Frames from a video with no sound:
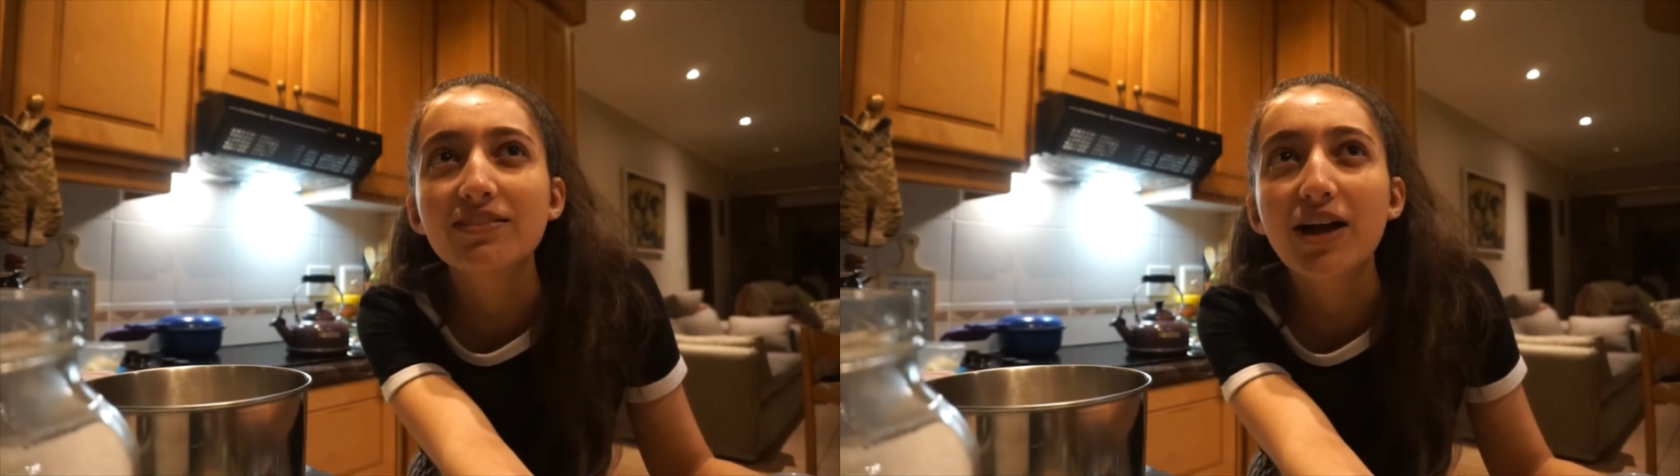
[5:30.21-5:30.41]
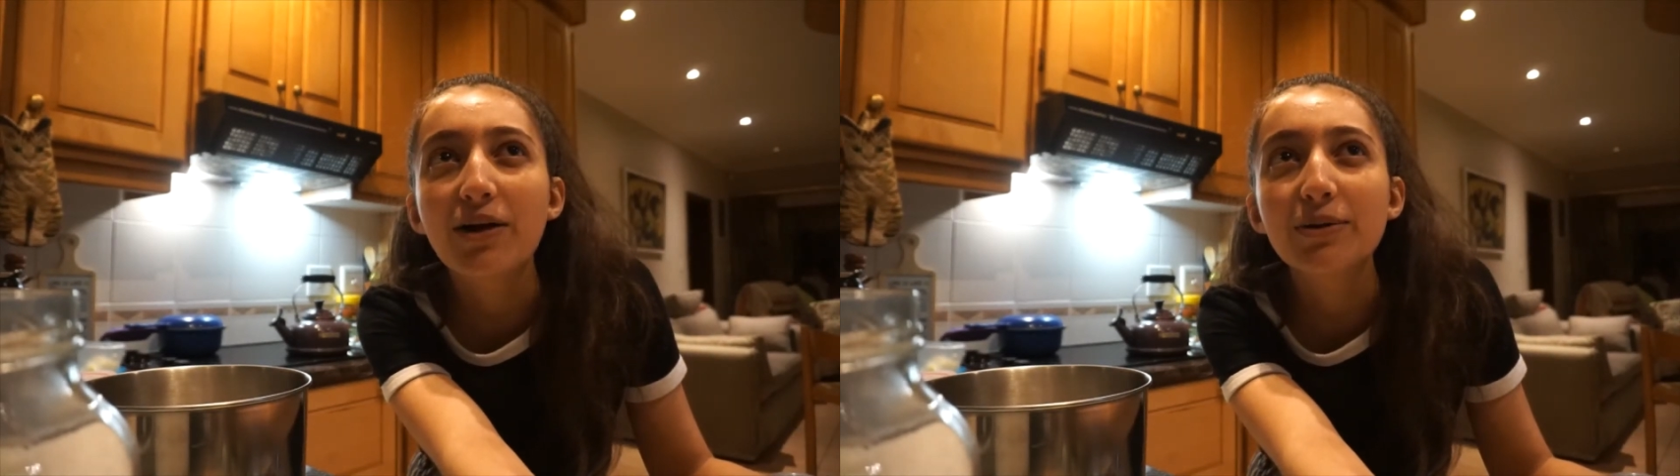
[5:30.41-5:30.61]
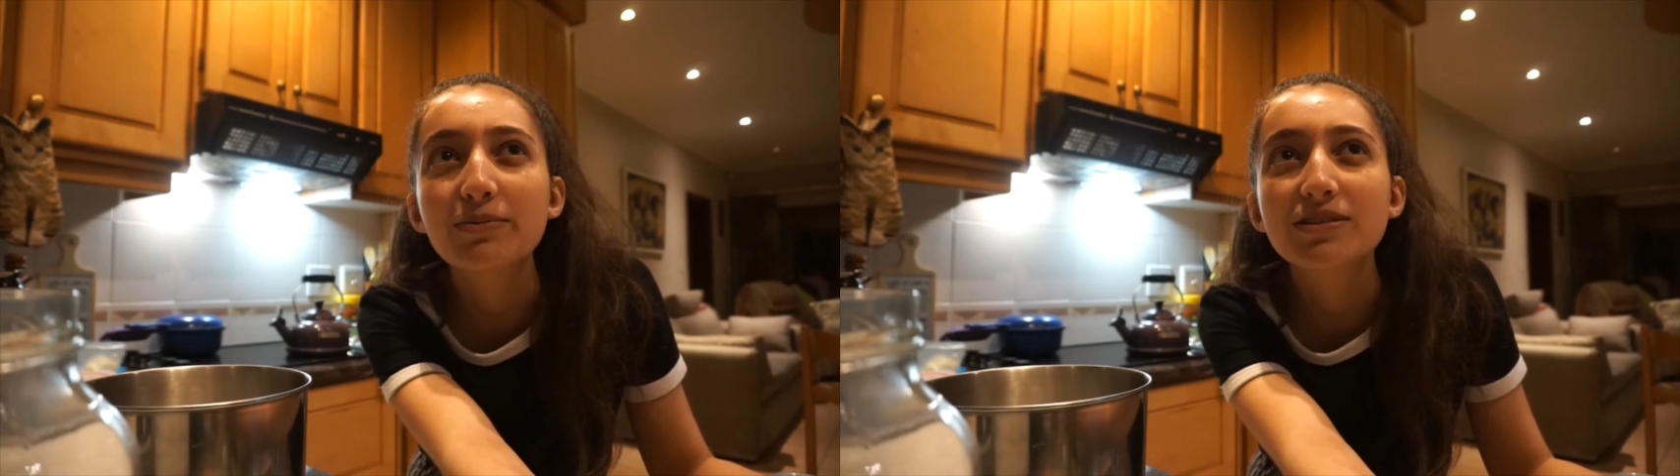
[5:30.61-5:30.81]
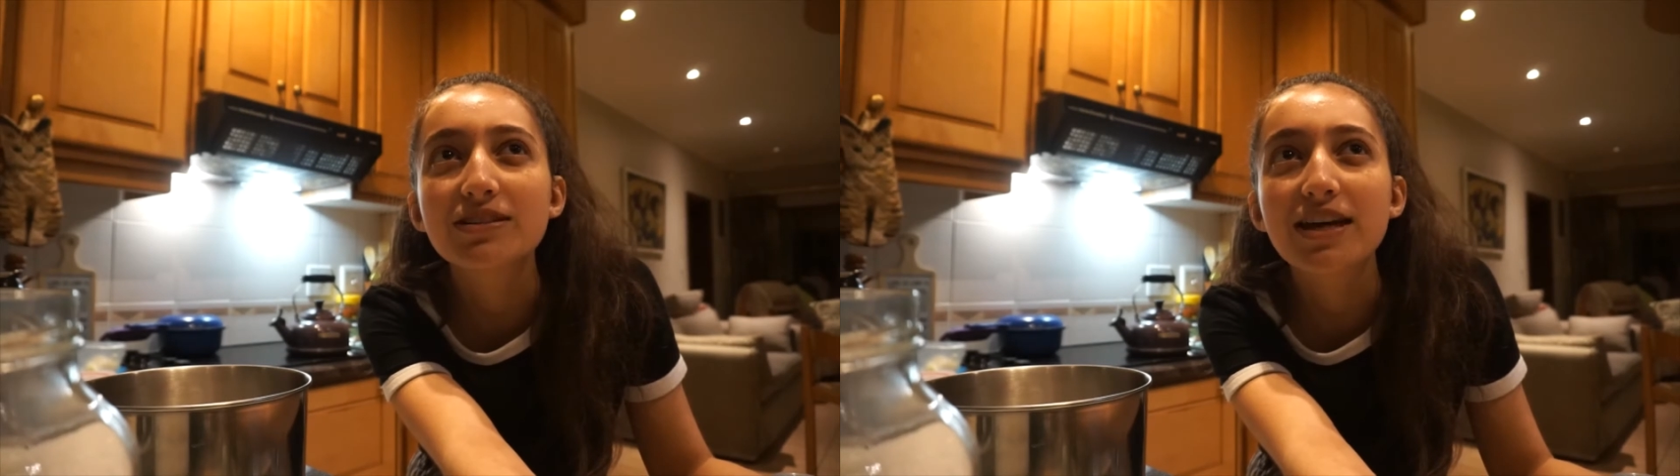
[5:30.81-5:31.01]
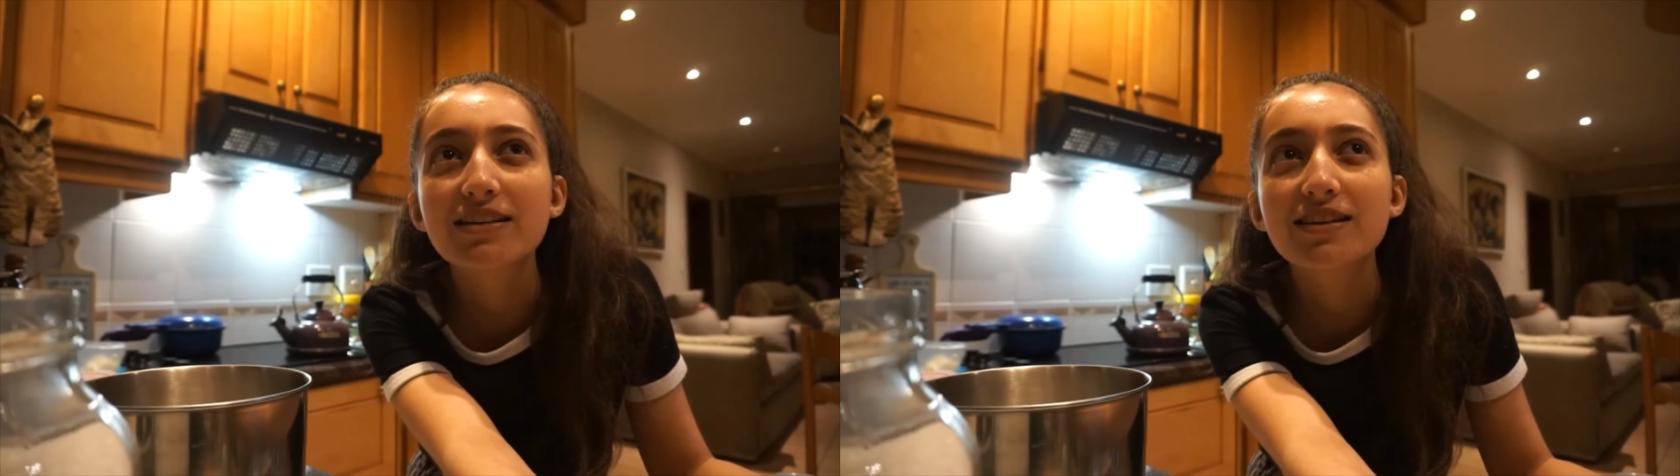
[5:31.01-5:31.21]
flour would
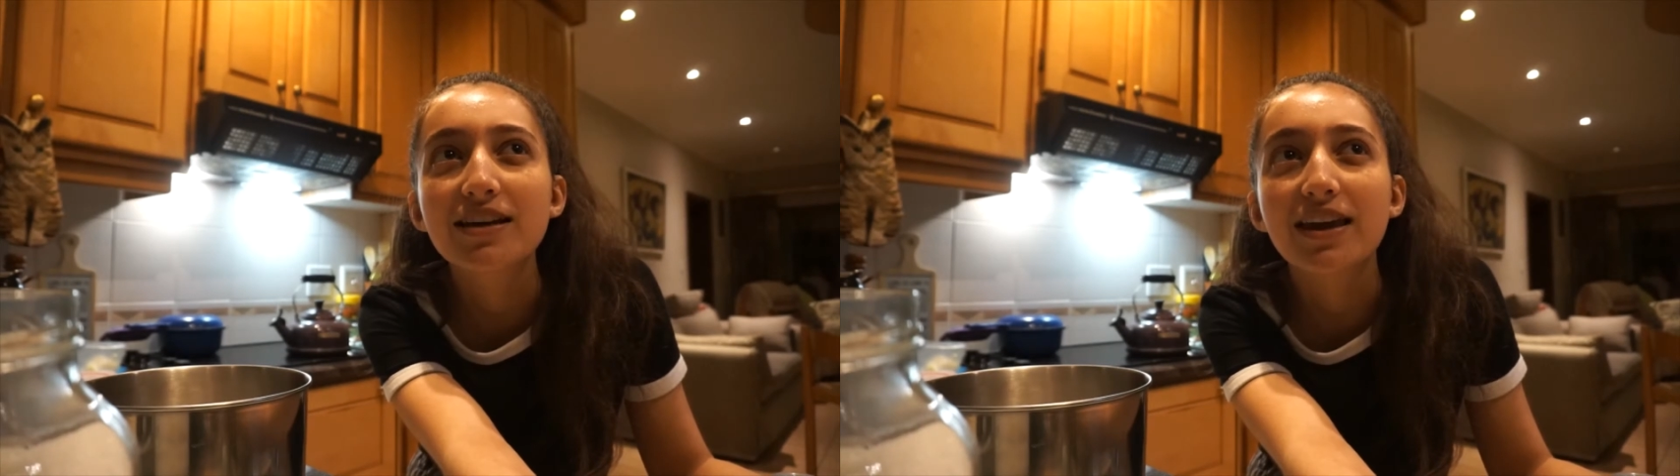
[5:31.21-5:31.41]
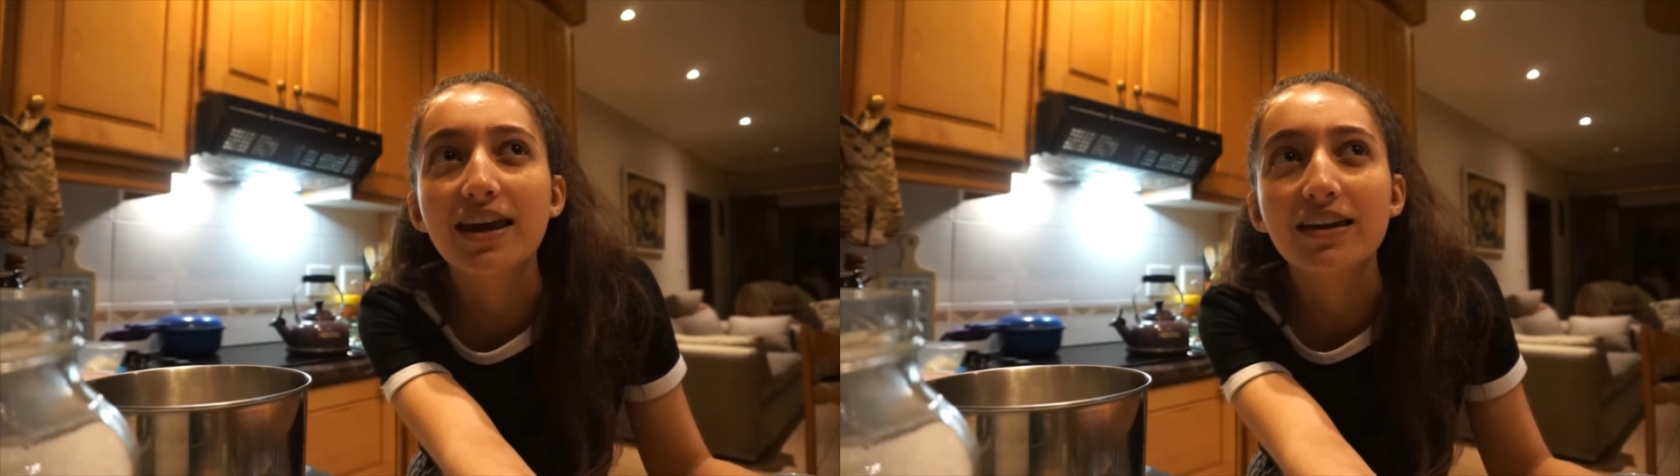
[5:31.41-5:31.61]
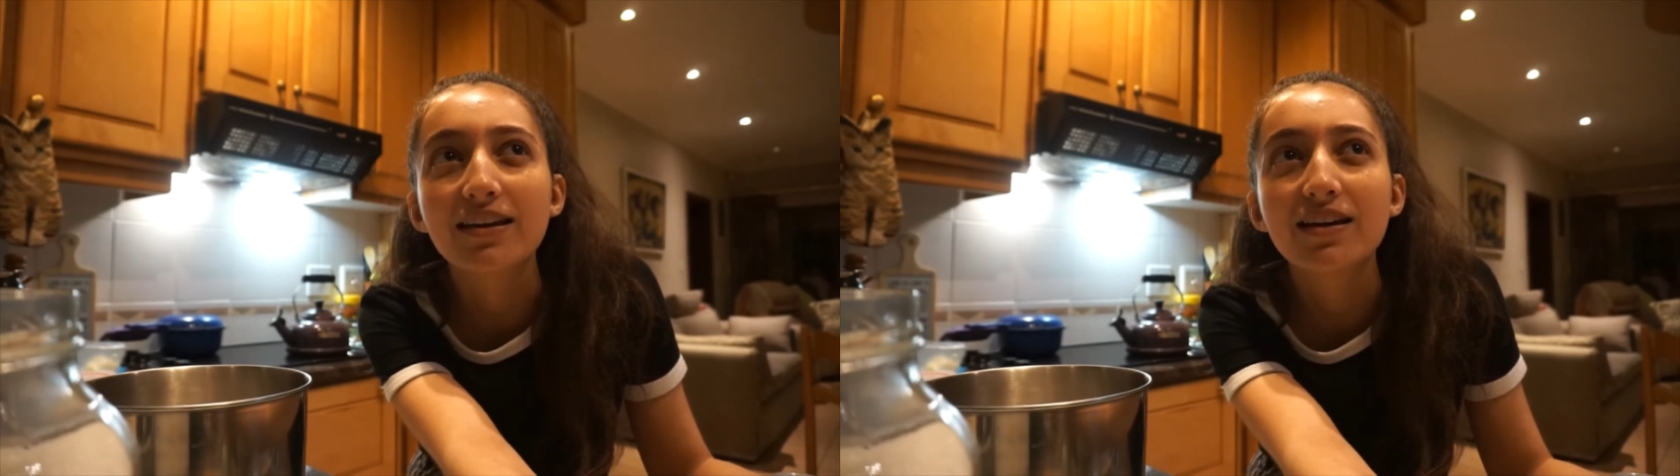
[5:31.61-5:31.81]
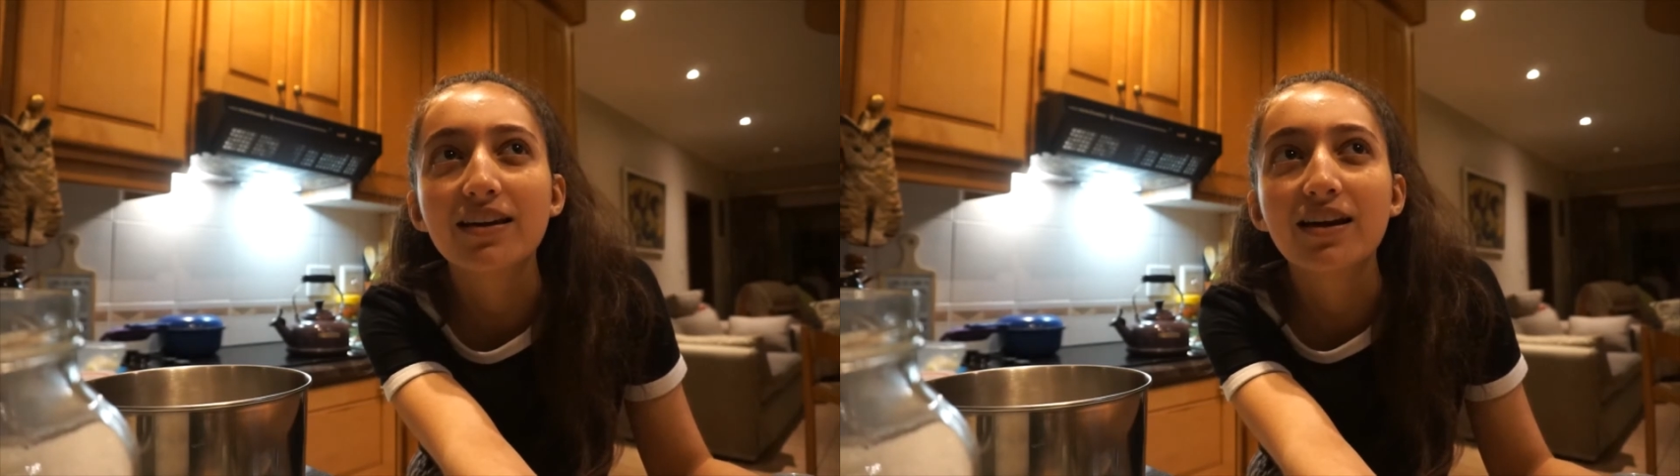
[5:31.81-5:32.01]
taste like cake